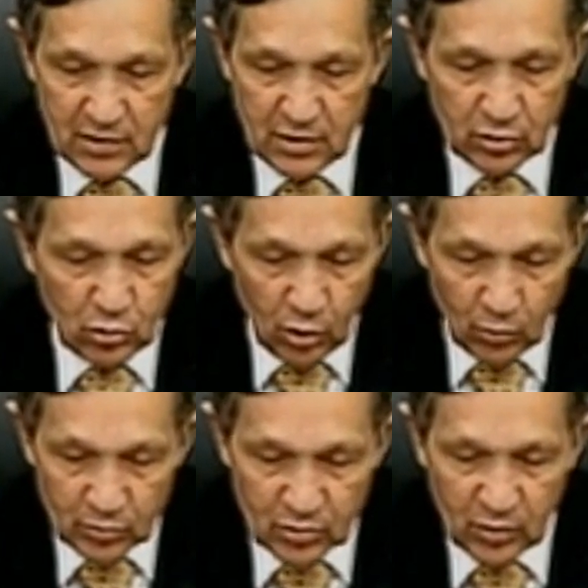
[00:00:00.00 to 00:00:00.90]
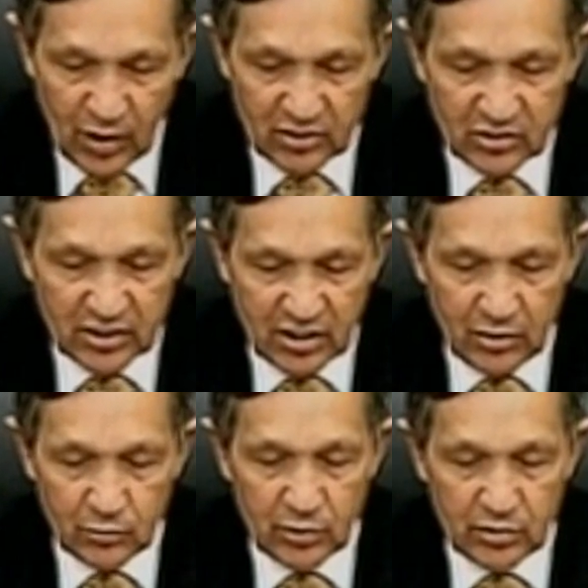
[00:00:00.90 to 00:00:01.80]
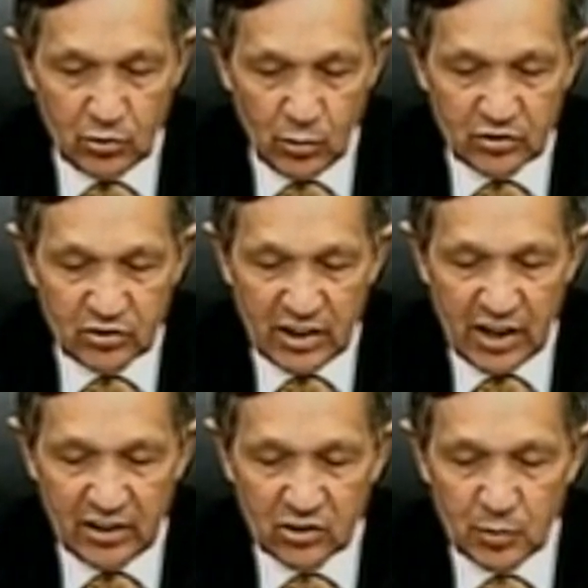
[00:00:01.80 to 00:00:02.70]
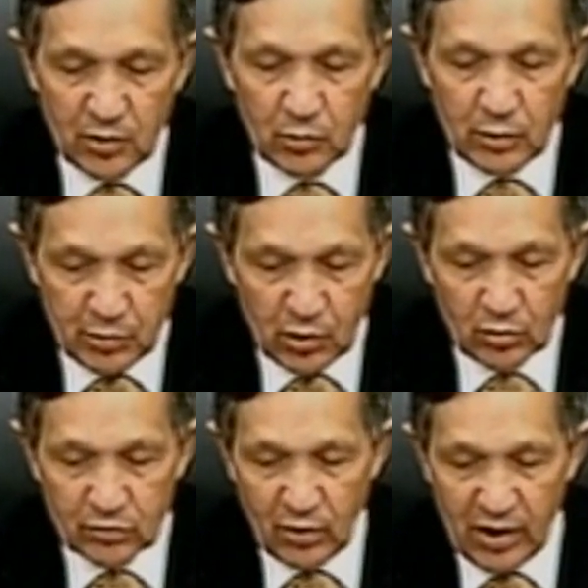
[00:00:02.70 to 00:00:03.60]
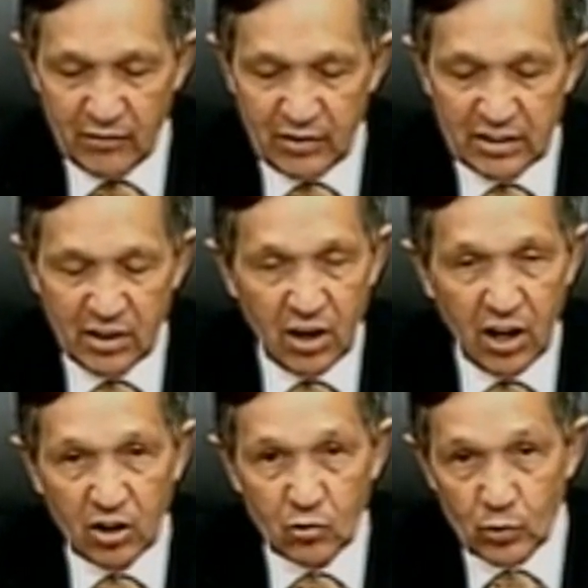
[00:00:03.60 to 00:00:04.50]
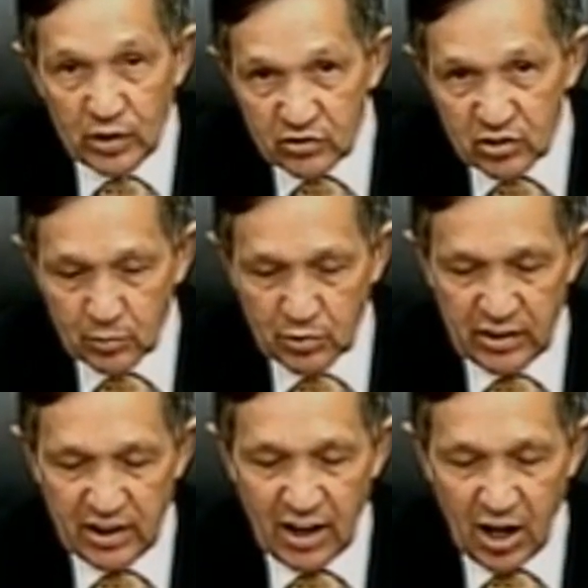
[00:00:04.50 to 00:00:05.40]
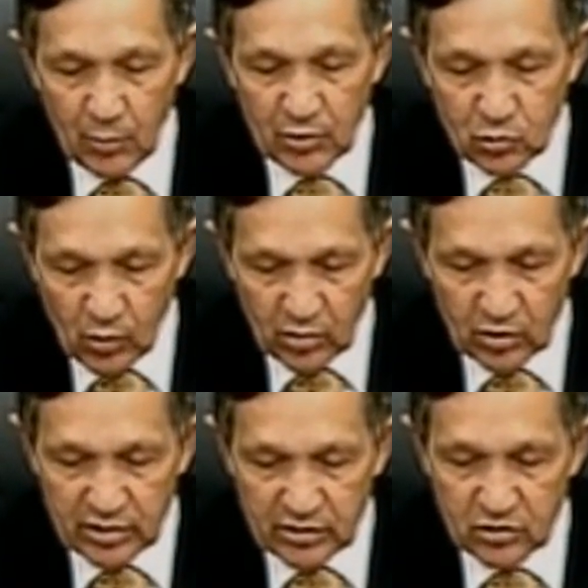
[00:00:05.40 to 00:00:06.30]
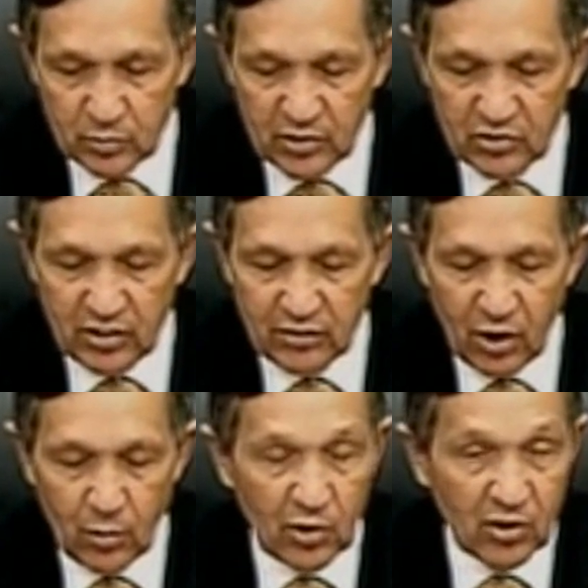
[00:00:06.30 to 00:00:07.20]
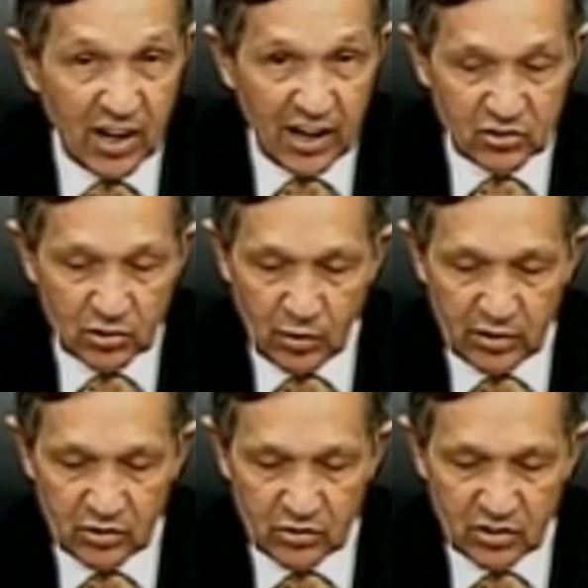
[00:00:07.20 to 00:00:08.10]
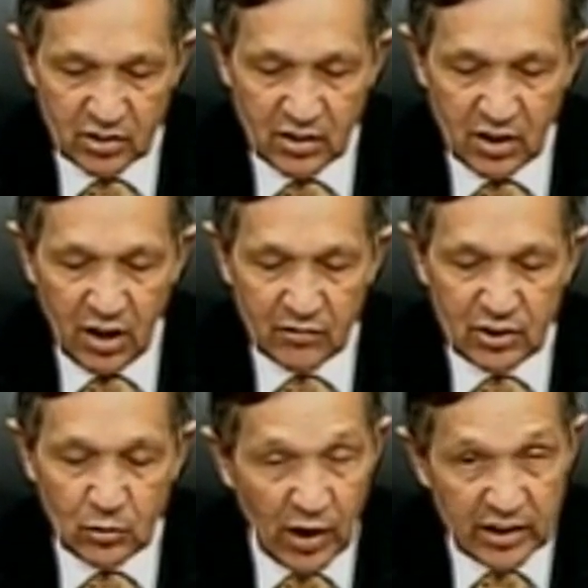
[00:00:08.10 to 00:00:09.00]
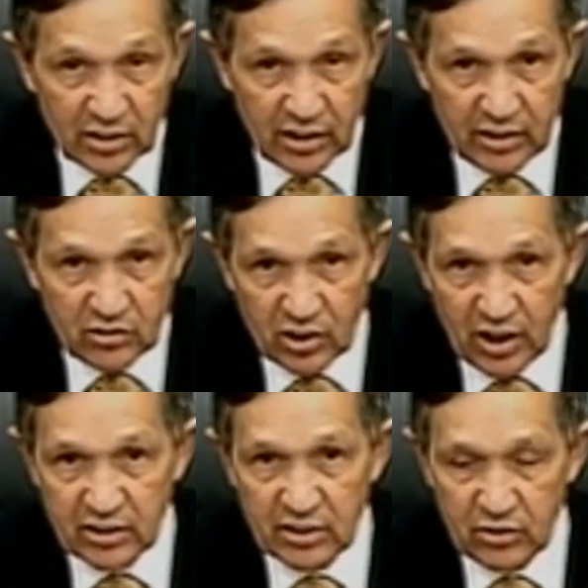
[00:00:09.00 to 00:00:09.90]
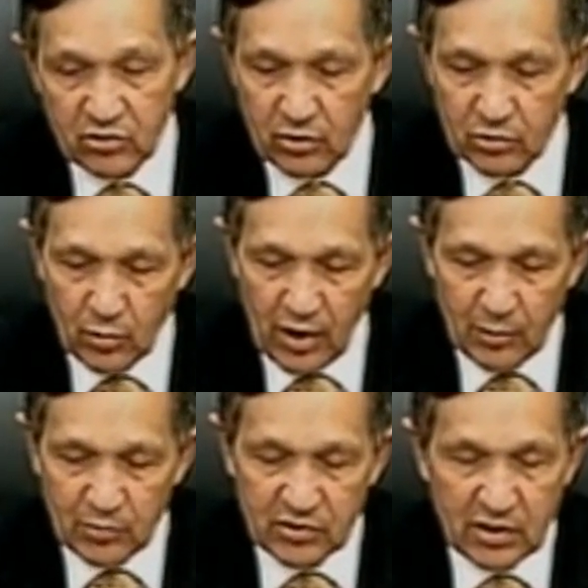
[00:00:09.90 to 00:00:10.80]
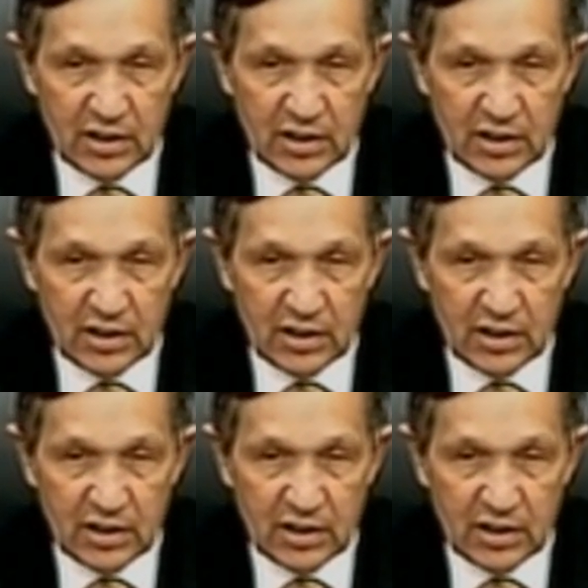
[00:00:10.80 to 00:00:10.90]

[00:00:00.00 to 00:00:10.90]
In courtrooms across the country, USDA has been rebuked for having unreasonably and arbitrarily dismissed the environmental consequences of deregulating genetically engineered crops.